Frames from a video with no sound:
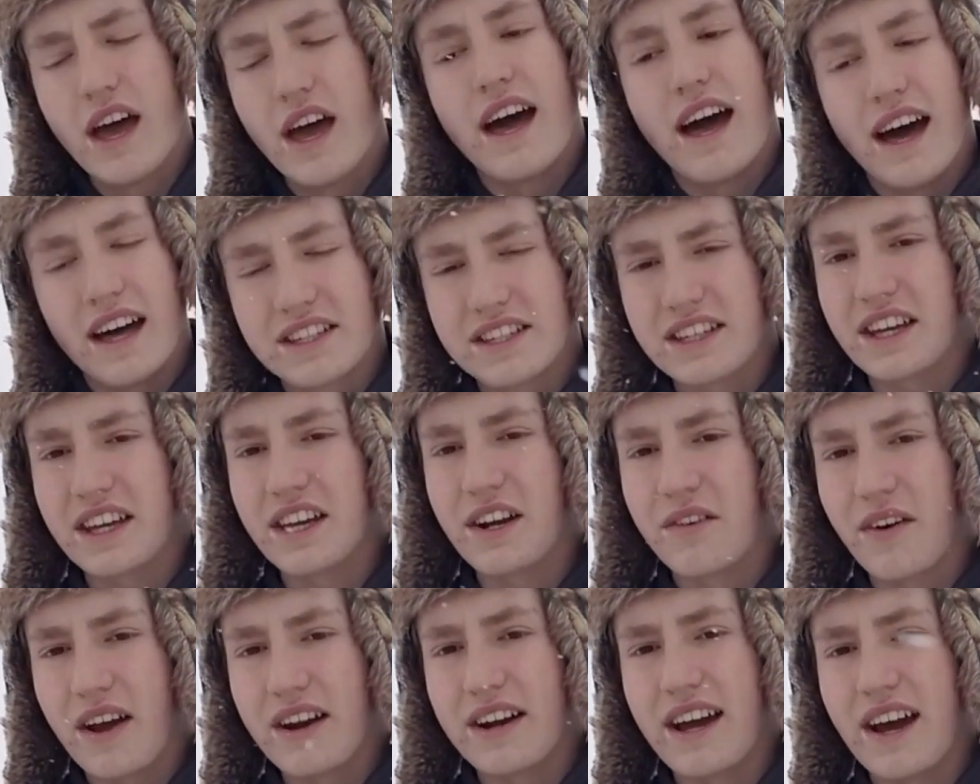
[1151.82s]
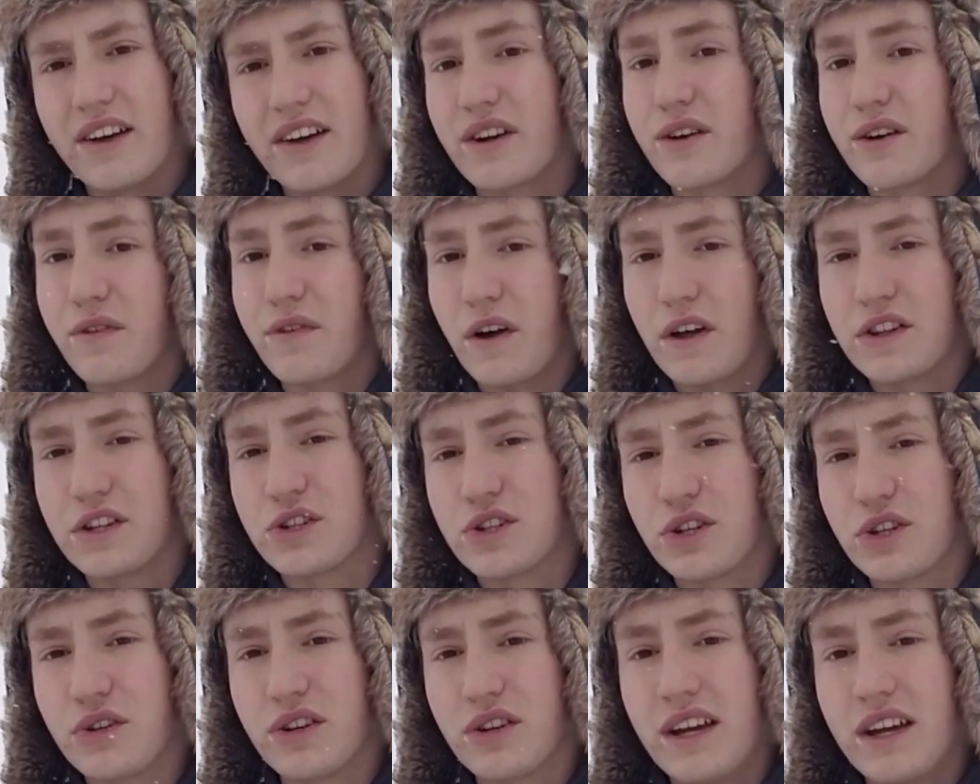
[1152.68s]
I'll tell you right now, they're fun to
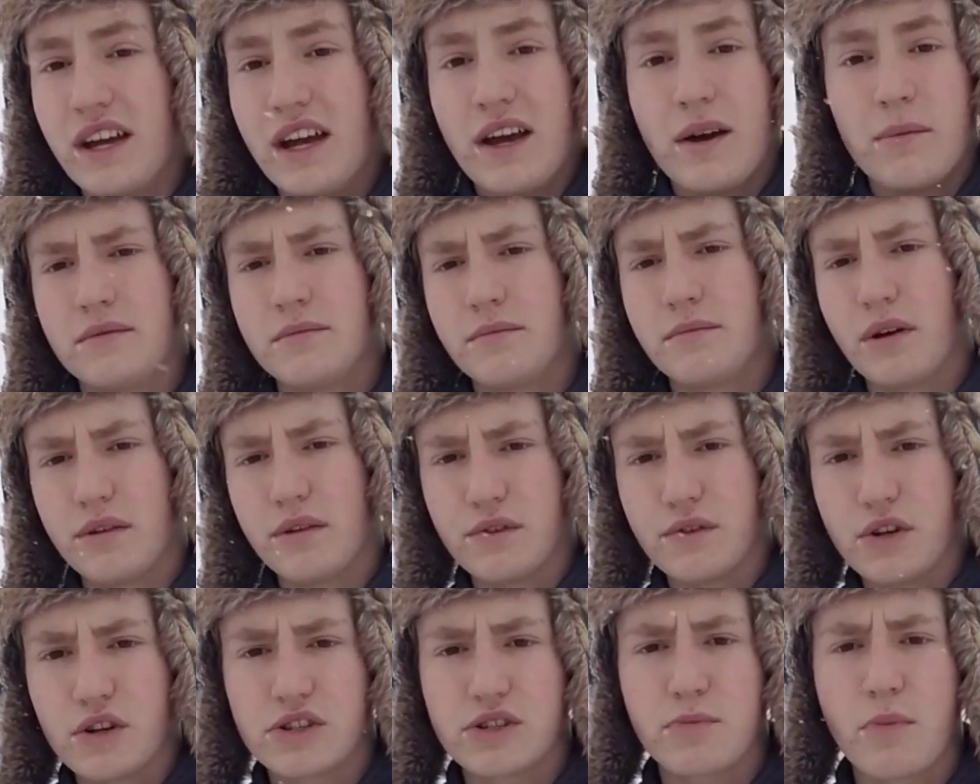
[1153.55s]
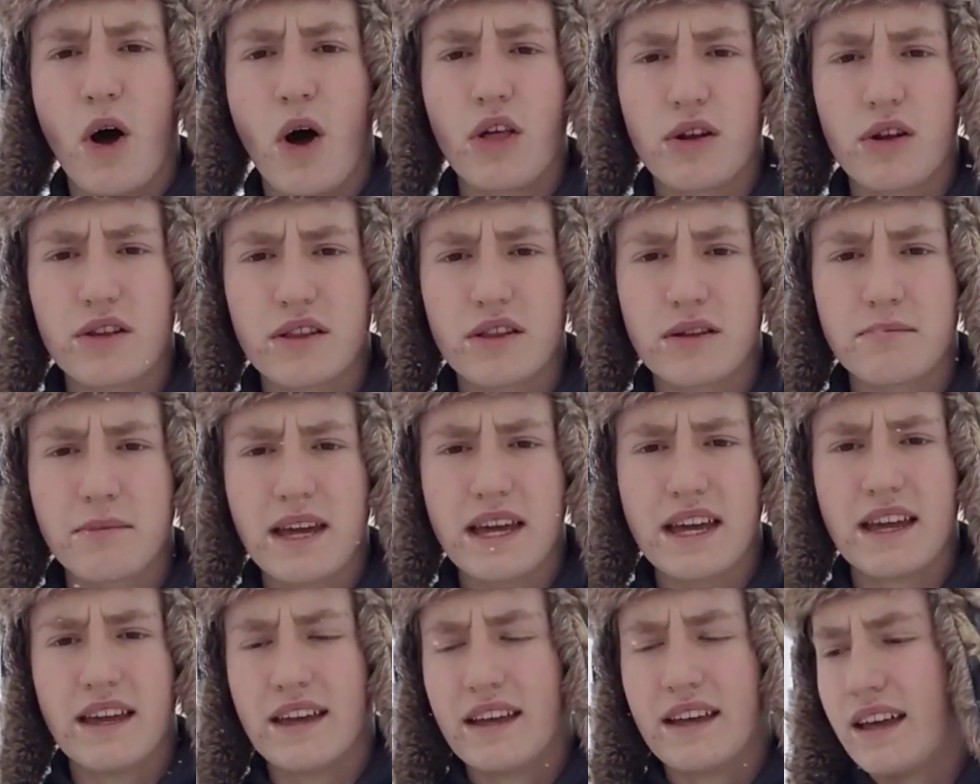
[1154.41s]
shoot, but if you're smaller than
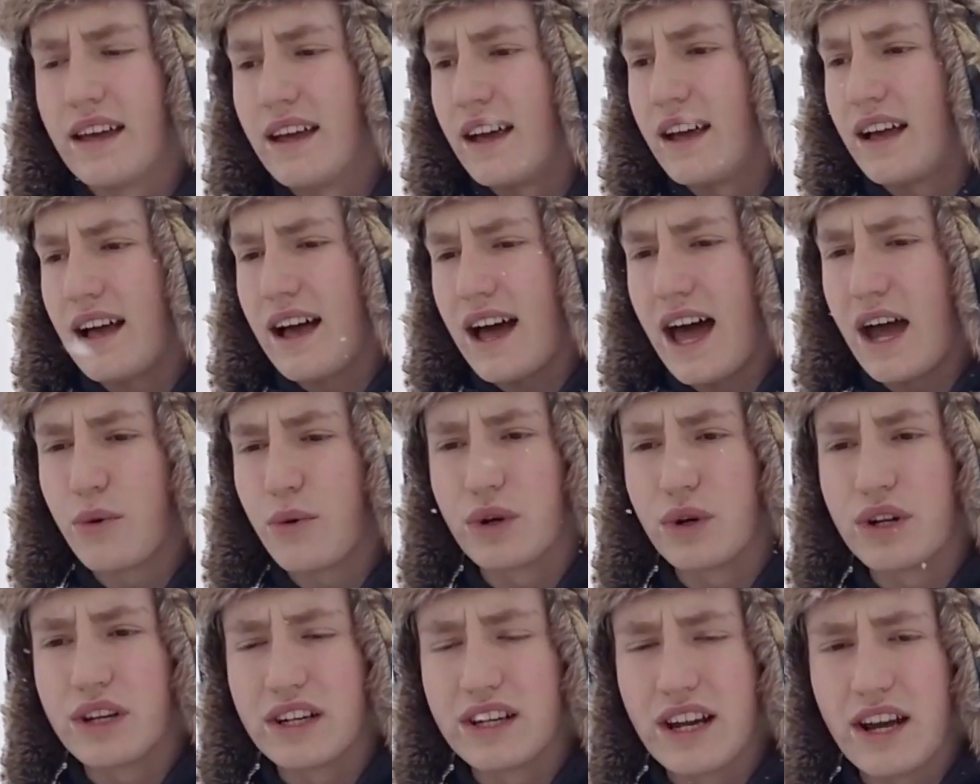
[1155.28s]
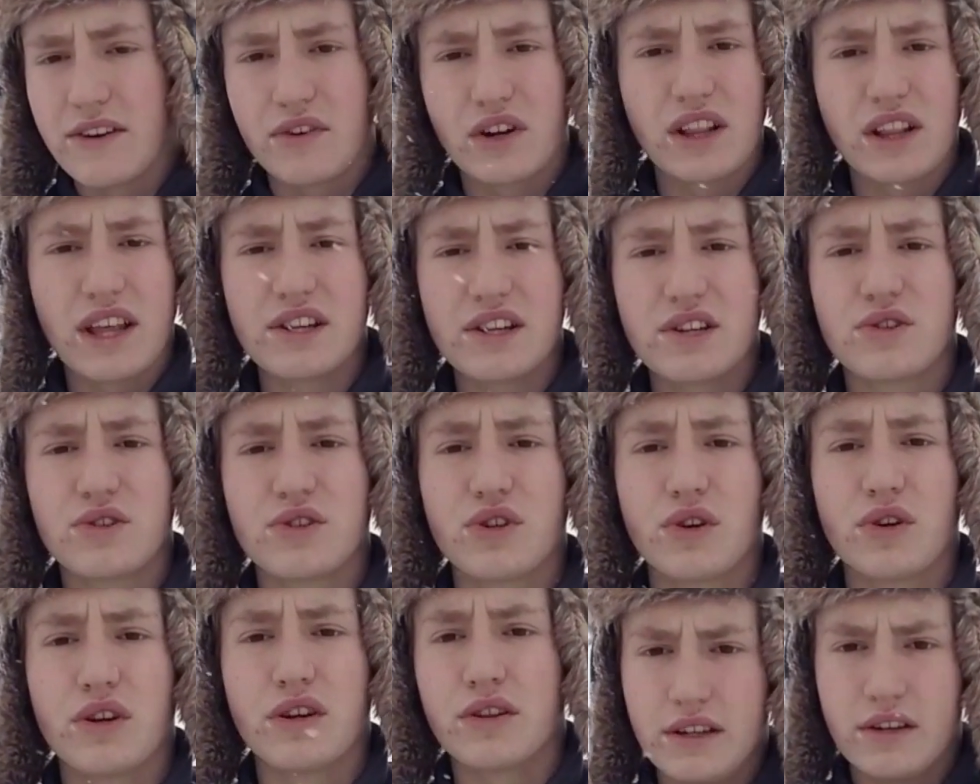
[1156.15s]
me, I would never let you
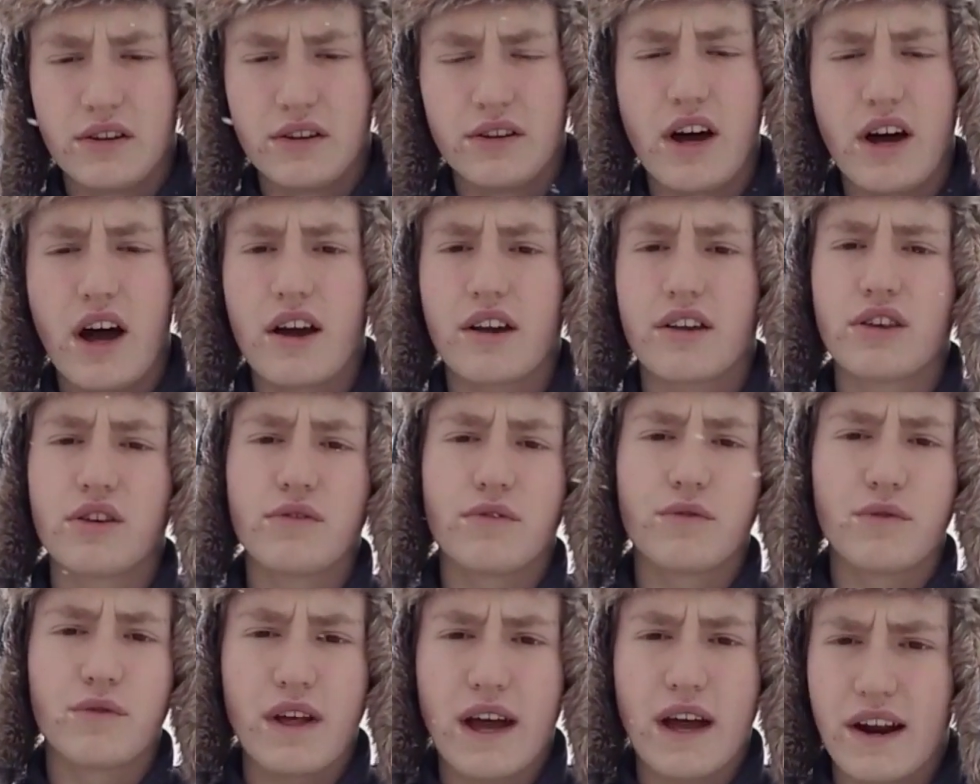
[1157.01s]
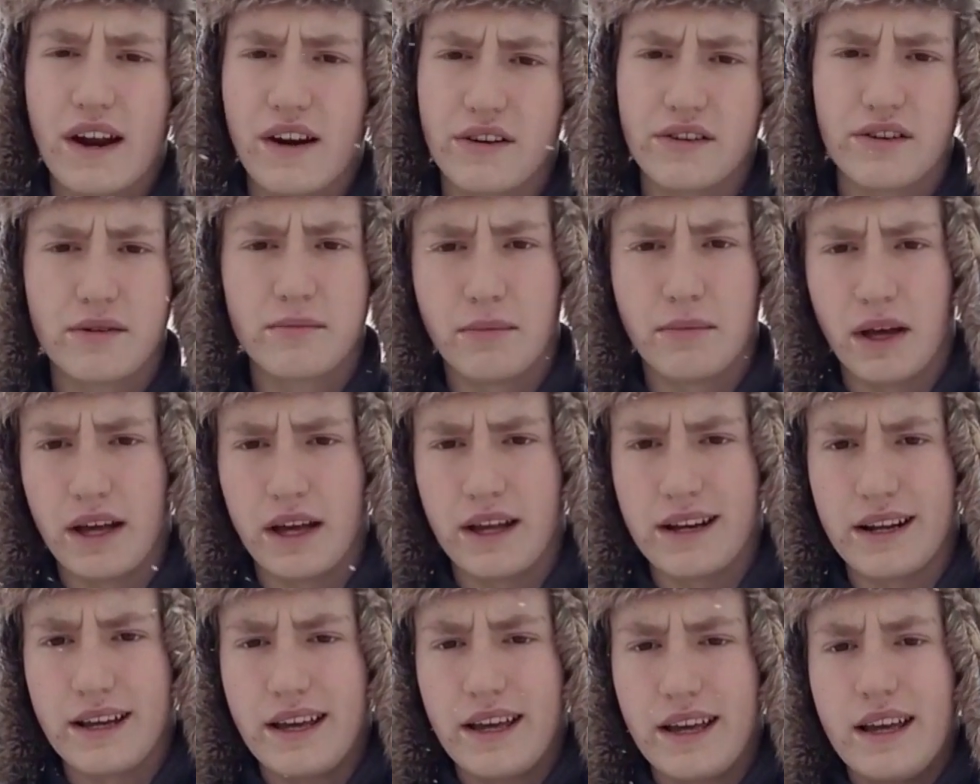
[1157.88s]
shoot it. It'll knock you flat on your butt.
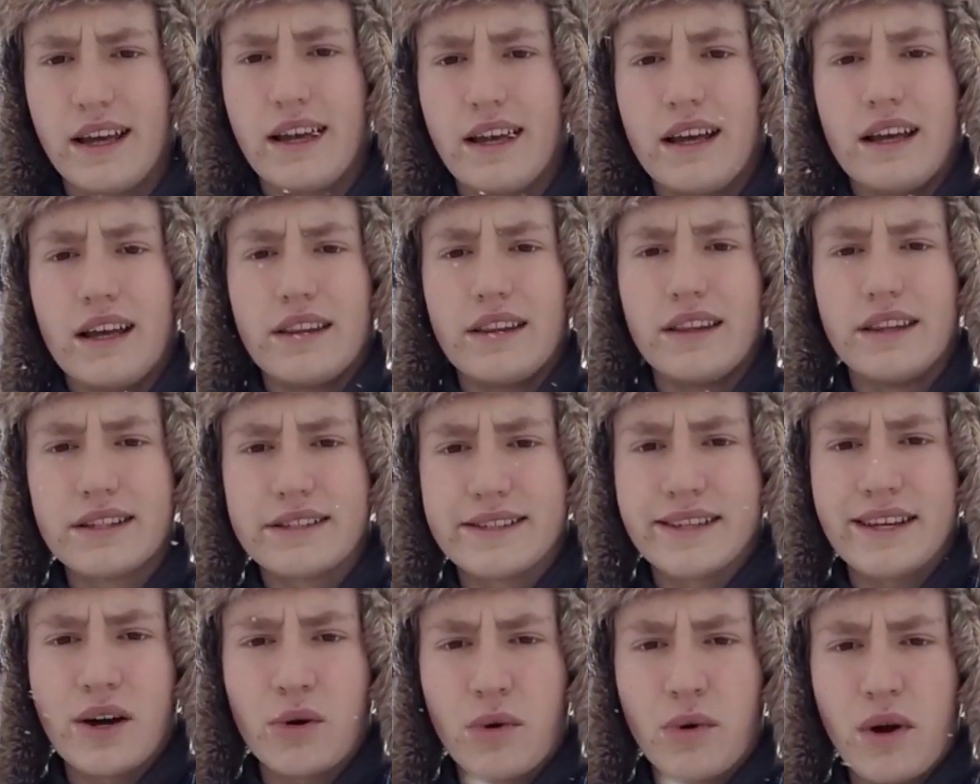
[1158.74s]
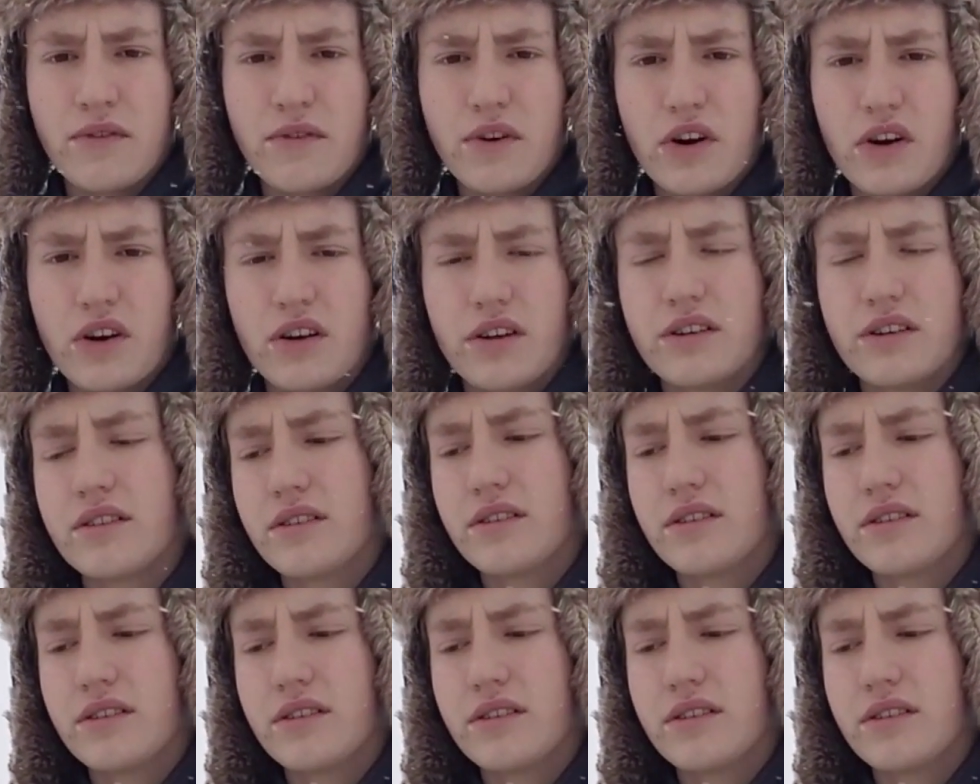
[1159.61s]
This, however,